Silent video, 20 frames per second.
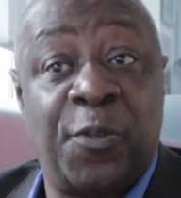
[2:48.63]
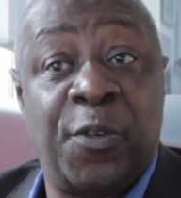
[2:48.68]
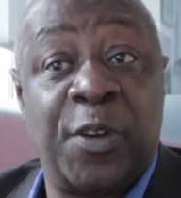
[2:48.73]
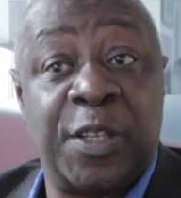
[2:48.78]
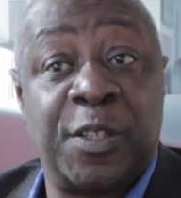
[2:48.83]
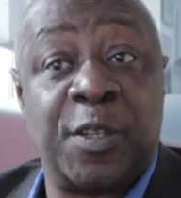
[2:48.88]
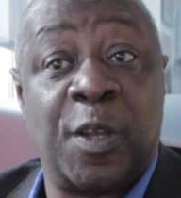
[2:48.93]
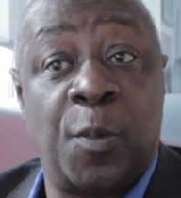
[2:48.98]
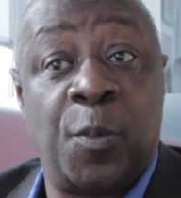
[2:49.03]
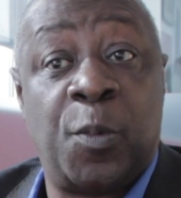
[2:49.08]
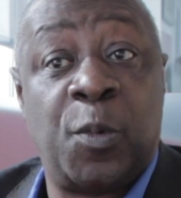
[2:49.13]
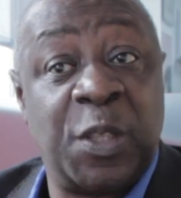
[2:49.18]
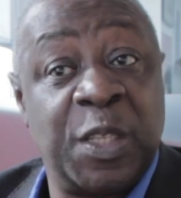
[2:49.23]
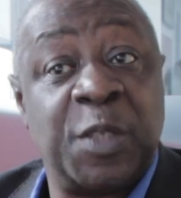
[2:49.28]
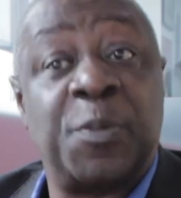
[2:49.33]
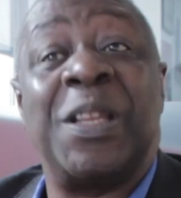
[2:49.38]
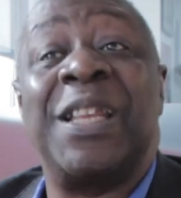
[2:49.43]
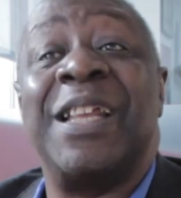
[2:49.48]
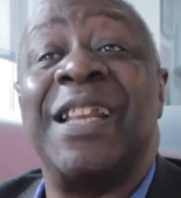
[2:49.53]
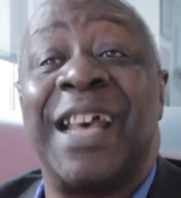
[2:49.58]
for example,
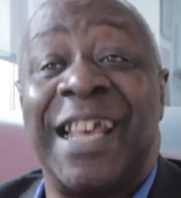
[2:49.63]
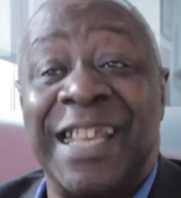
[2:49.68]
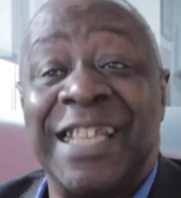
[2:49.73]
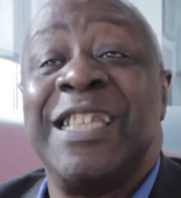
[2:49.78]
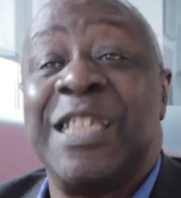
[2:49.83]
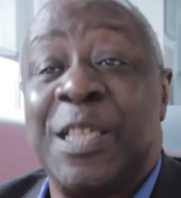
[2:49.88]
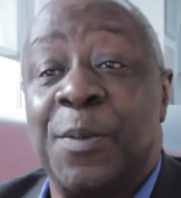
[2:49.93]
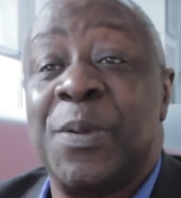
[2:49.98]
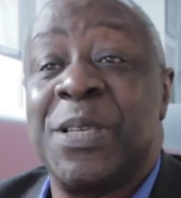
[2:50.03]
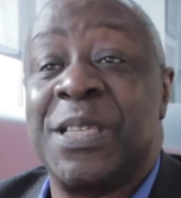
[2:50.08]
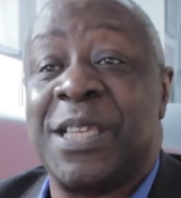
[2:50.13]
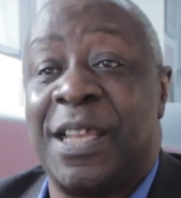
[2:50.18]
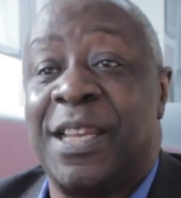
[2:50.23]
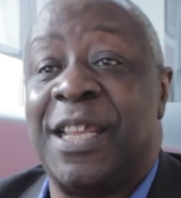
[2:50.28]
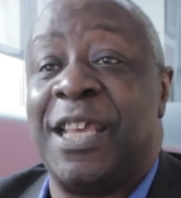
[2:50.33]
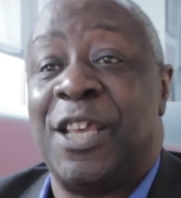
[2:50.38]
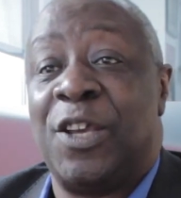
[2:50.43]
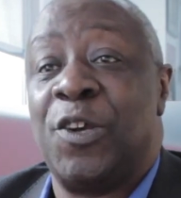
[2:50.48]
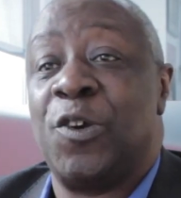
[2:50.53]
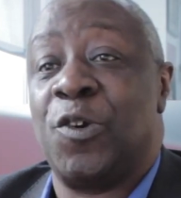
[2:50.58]
there's been an
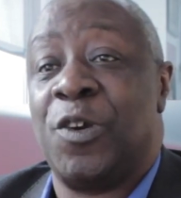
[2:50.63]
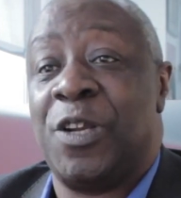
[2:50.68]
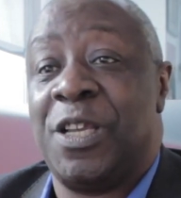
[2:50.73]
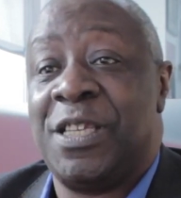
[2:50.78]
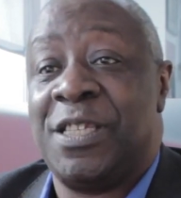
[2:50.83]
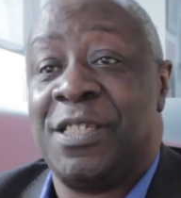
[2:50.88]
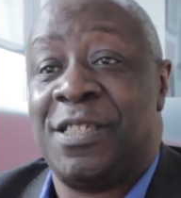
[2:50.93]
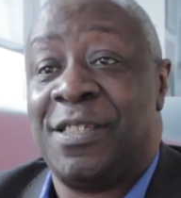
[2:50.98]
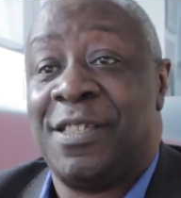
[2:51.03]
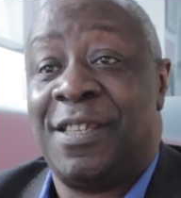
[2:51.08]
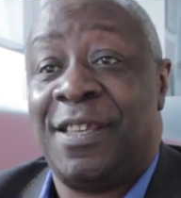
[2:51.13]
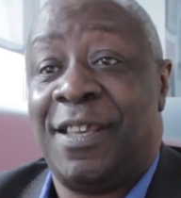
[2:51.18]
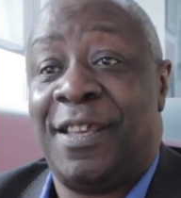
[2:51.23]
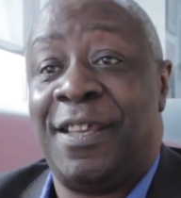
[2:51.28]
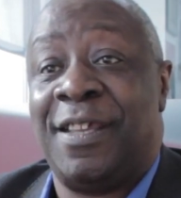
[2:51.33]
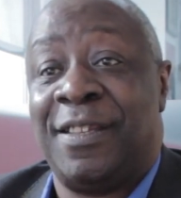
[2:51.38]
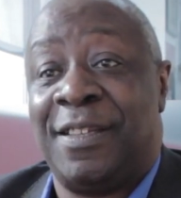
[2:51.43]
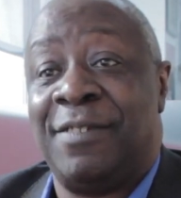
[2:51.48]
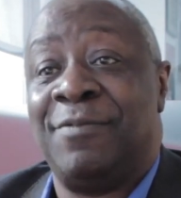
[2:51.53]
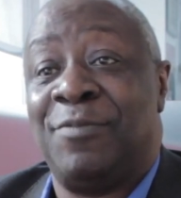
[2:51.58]
80% increase
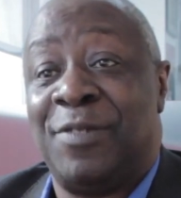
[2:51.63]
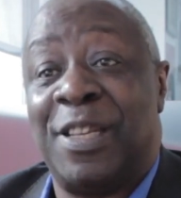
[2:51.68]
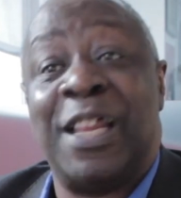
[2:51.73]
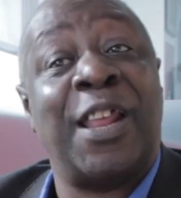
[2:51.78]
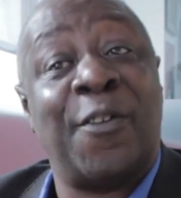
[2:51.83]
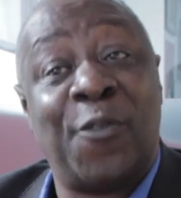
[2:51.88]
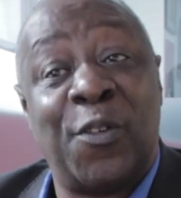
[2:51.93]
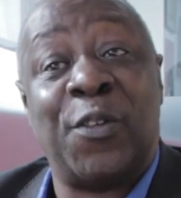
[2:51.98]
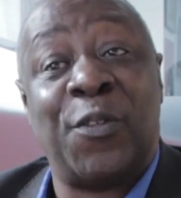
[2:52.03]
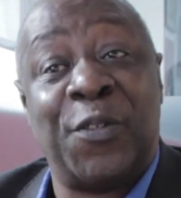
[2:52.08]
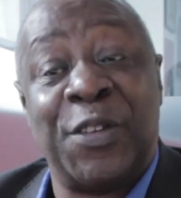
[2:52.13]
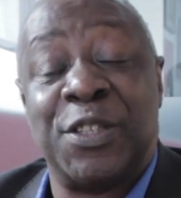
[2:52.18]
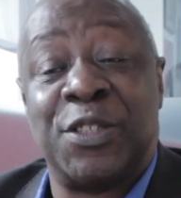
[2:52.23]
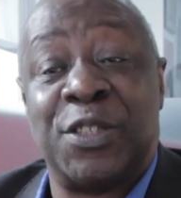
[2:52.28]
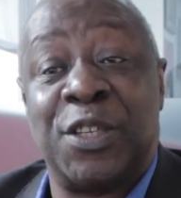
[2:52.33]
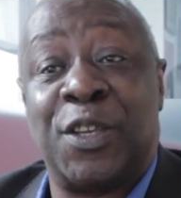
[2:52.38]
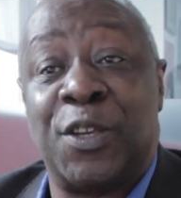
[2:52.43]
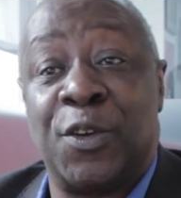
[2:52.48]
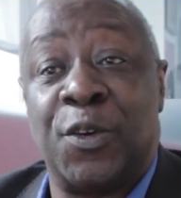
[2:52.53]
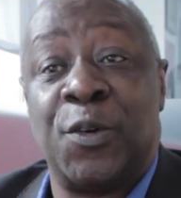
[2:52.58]
in the level of
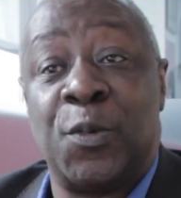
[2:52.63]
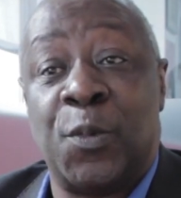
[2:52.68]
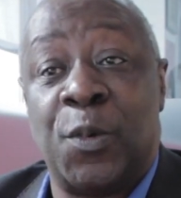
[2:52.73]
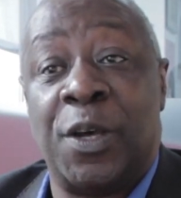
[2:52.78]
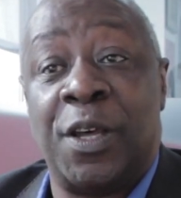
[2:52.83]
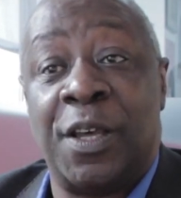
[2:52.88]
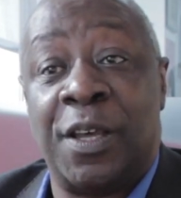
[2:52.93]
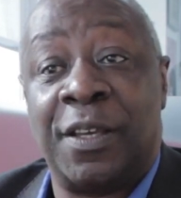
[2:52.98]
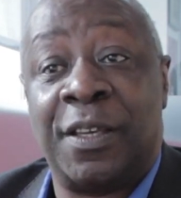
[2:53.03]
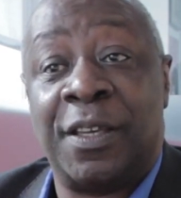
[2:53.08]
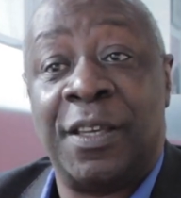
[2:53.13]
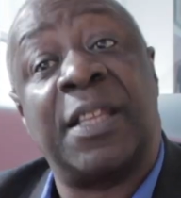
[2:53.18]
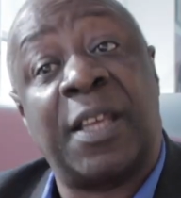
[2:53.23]
insecure work.